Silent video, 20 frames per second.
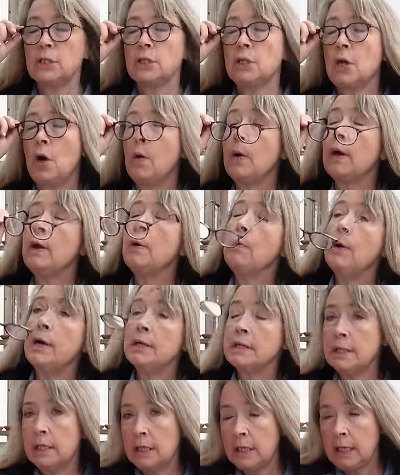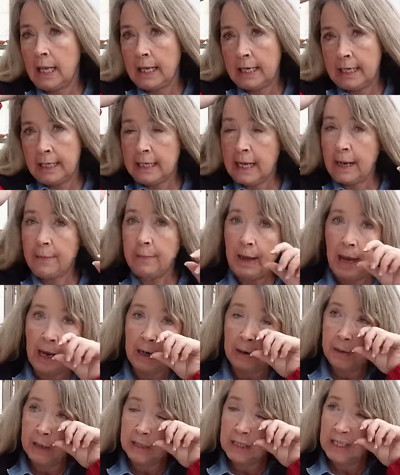So it wasn't like it came
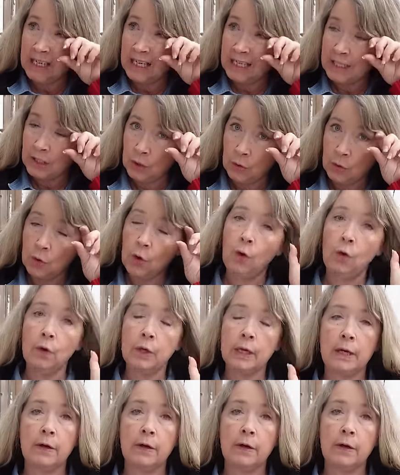back because it gets too cold